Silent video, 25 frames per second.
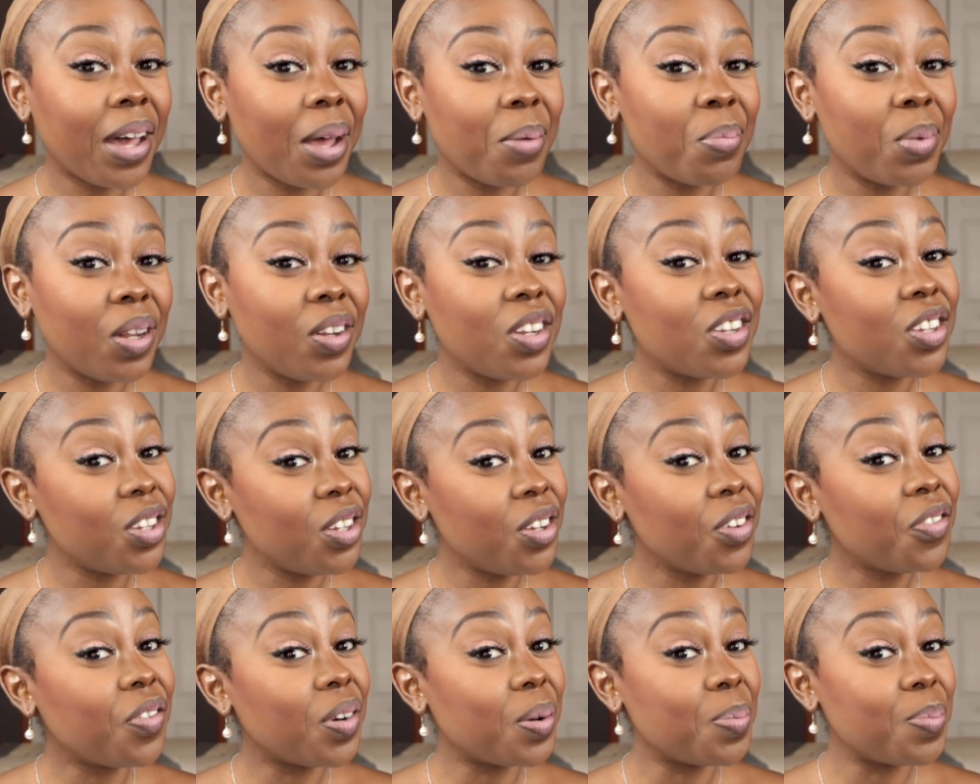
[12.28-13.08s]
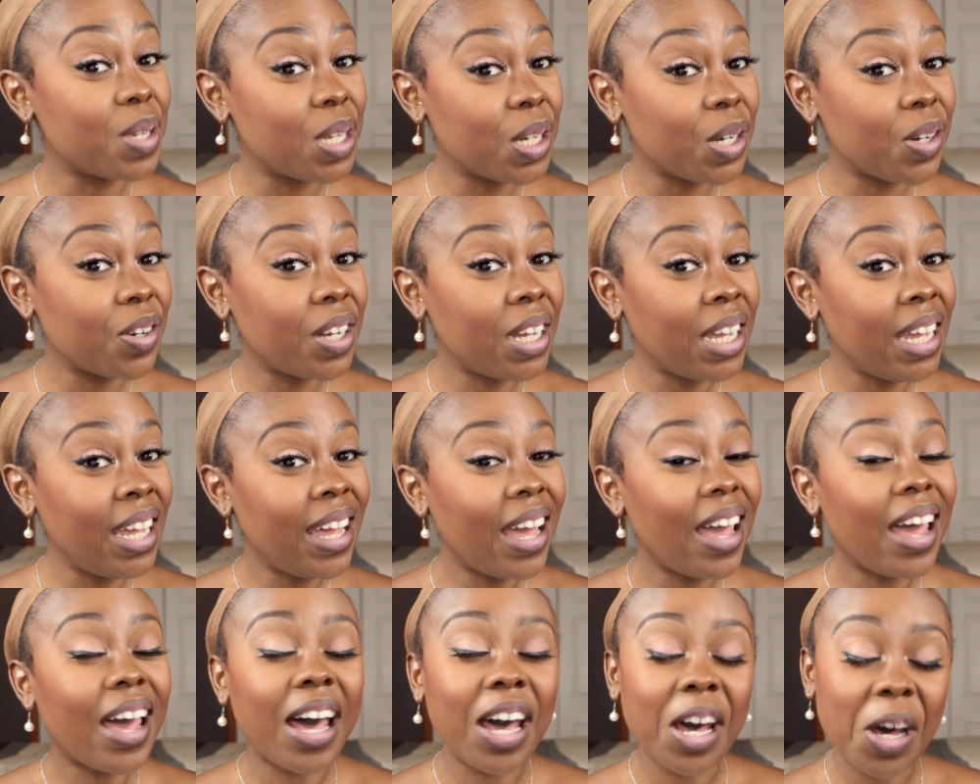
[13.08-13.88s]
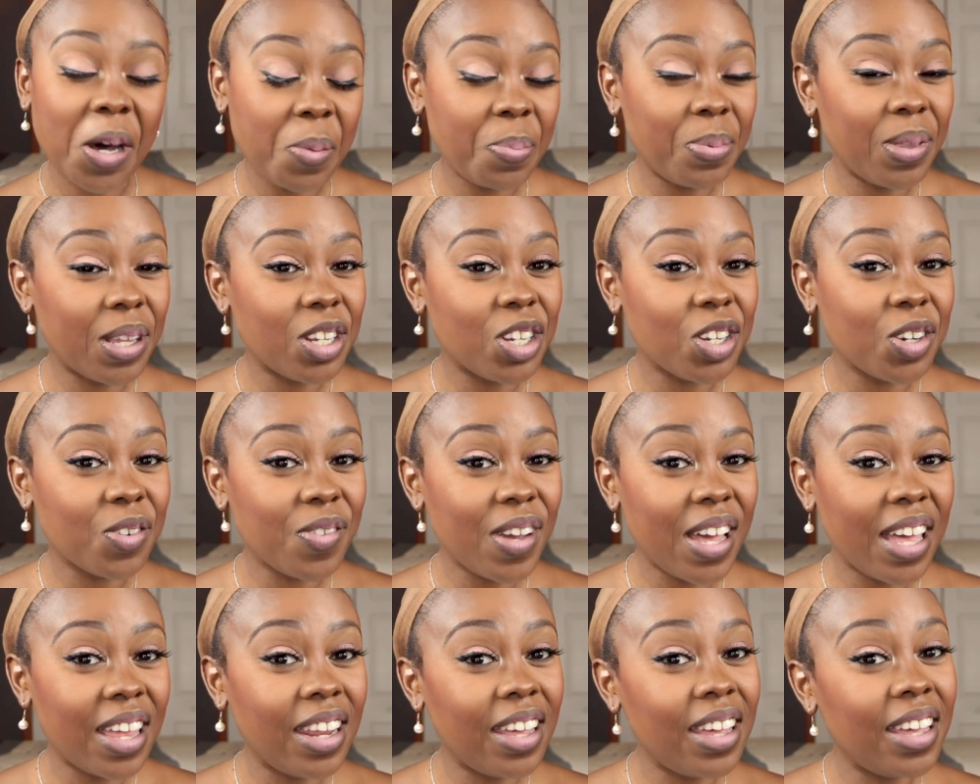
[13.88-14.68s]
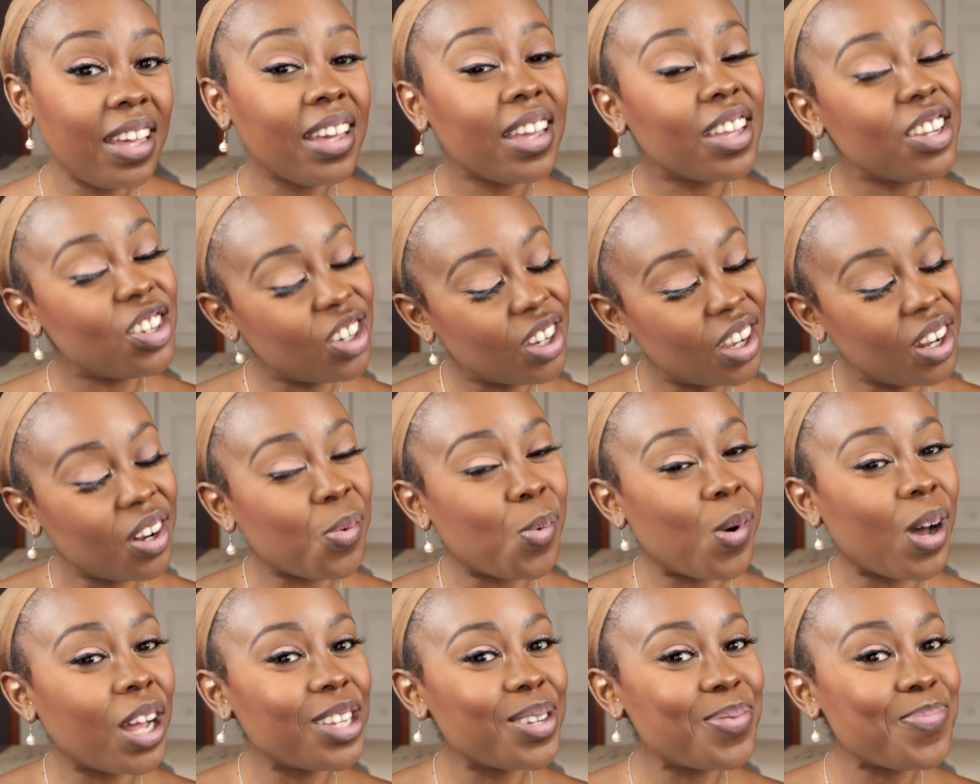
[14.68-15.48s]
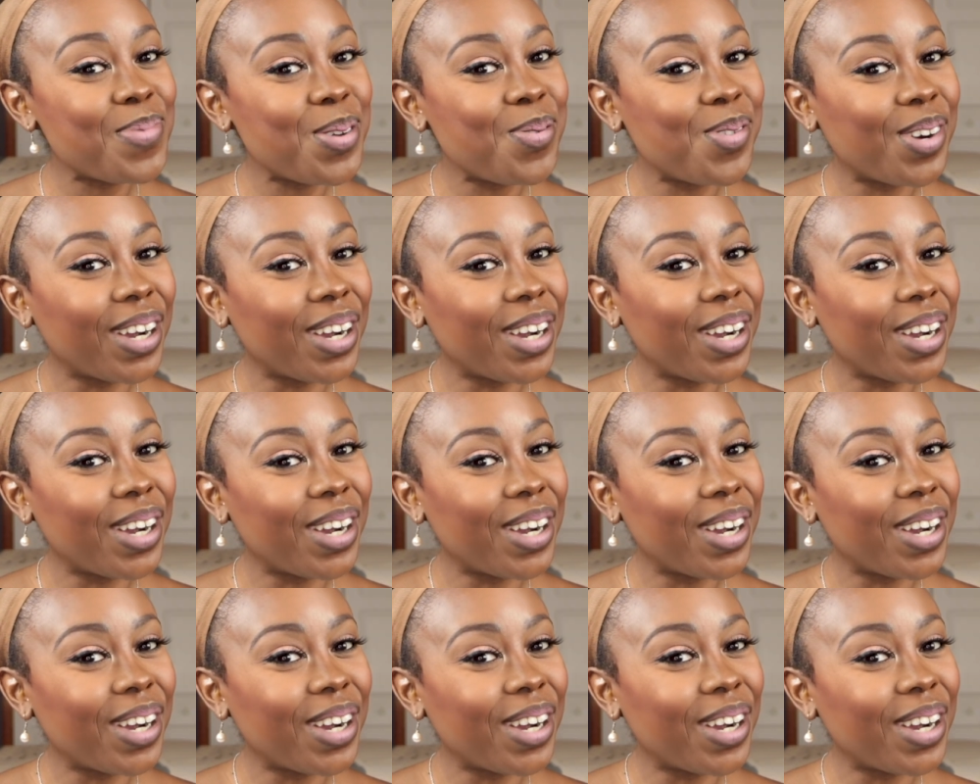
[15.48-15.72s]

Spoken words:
coming to you from Zury. I hope that you're ready, because you're going to watch me